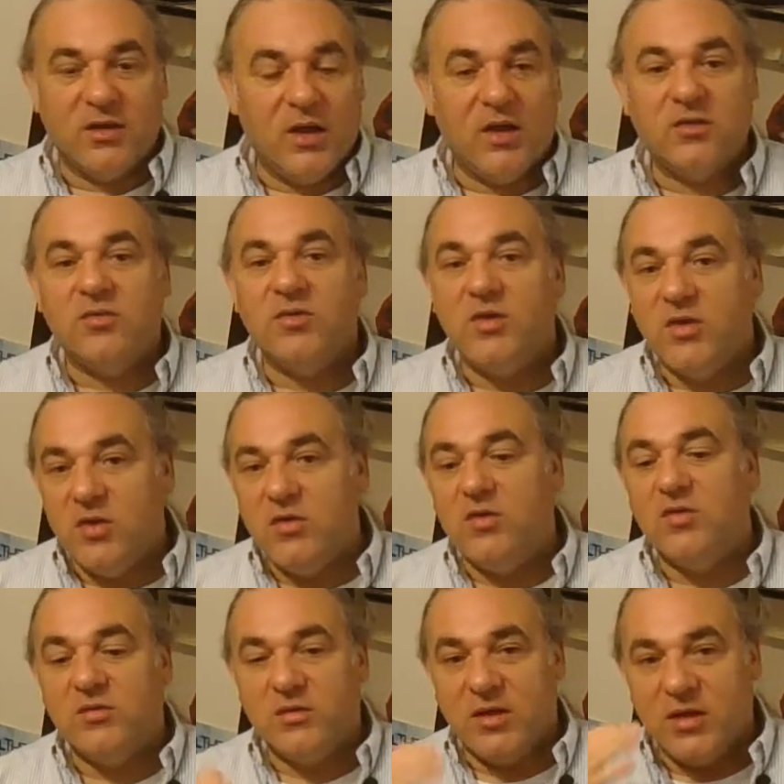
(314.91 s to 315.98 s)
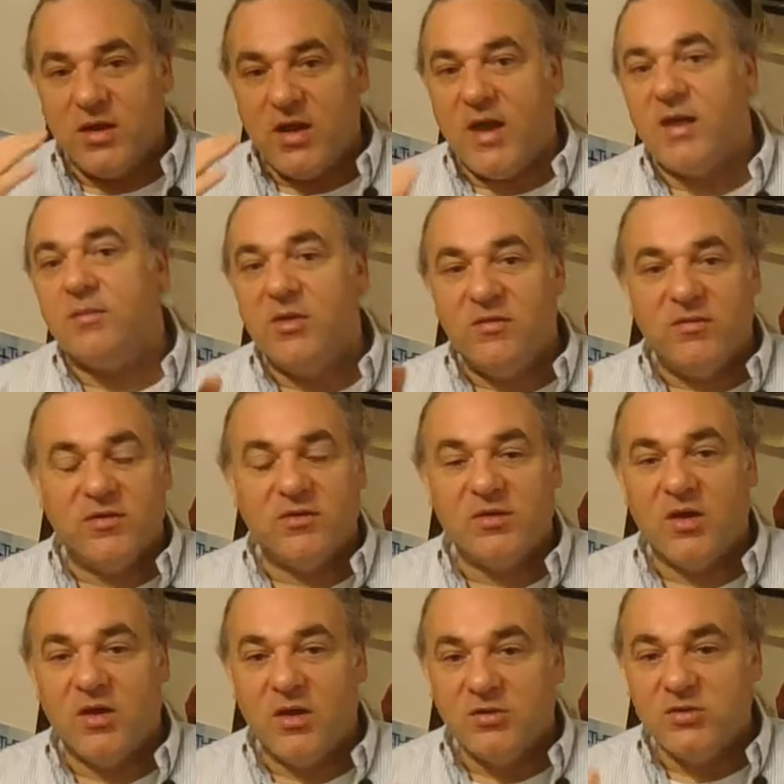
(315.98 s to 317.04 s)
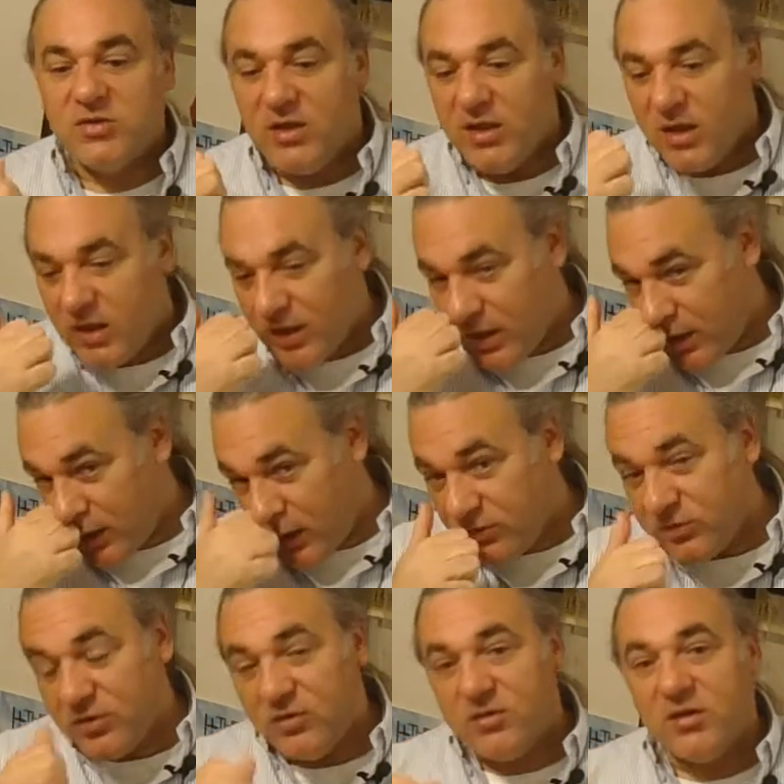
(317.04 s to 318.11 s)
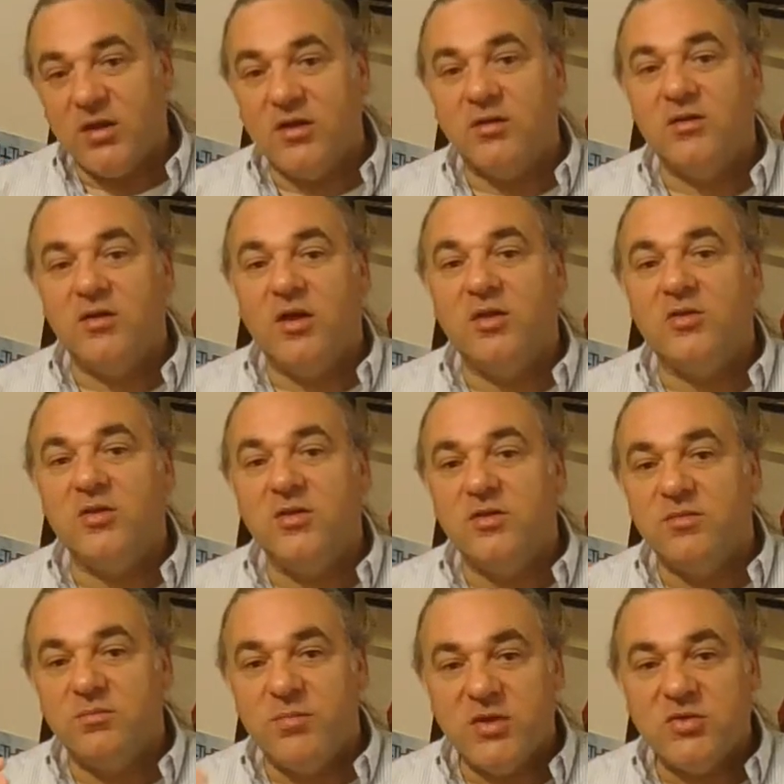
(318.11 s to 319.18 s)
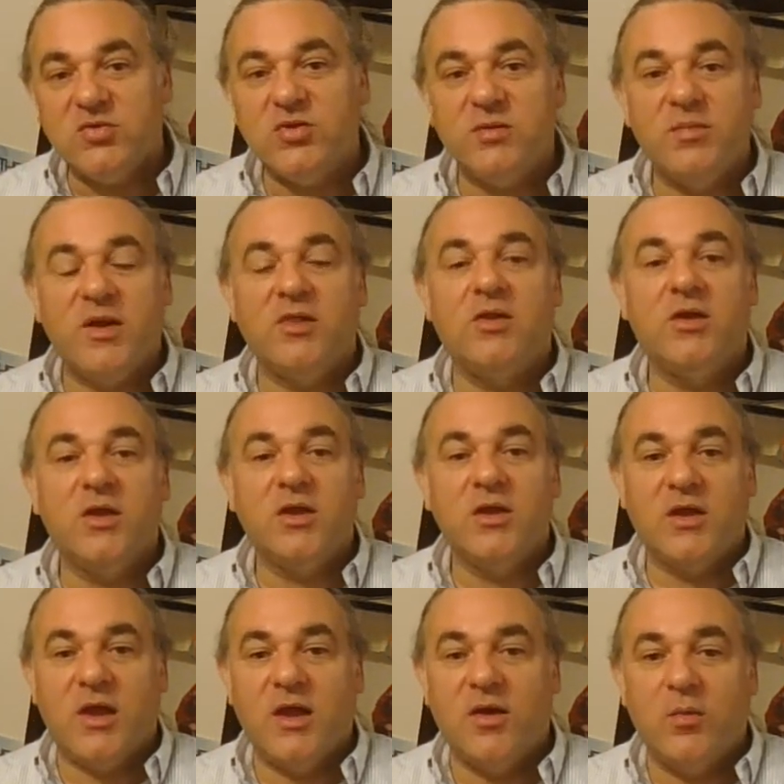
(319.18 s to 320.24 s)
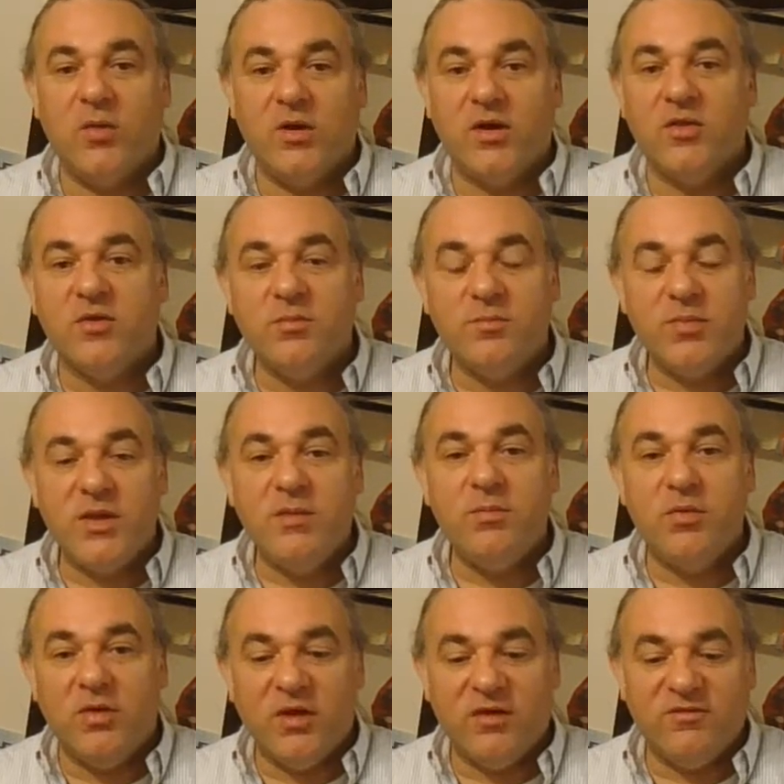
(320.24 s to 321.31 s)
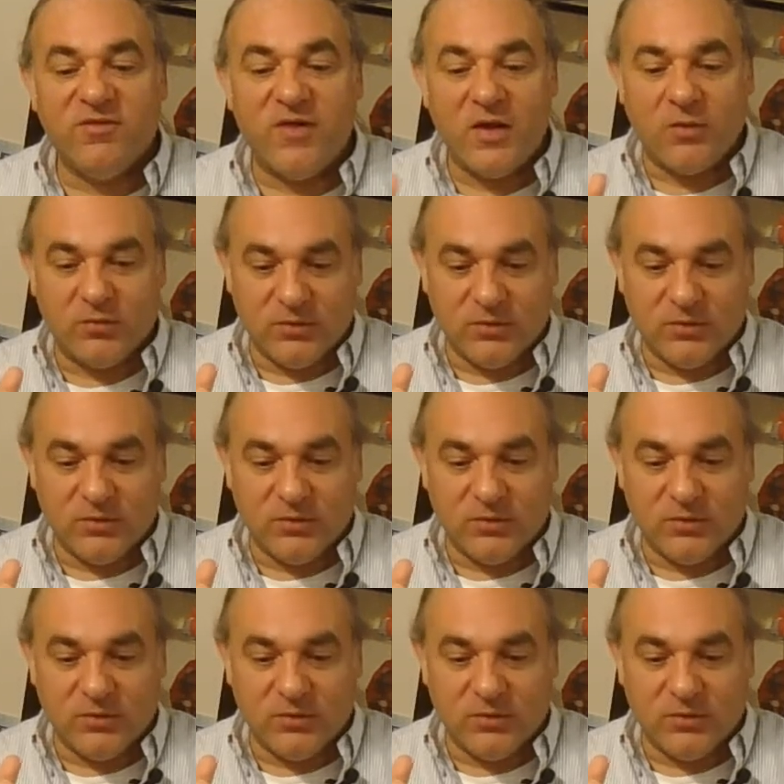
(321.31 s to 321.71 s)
I actually use anatomy, physiology, and I also use kinesiology, especially by looking at what other people have found.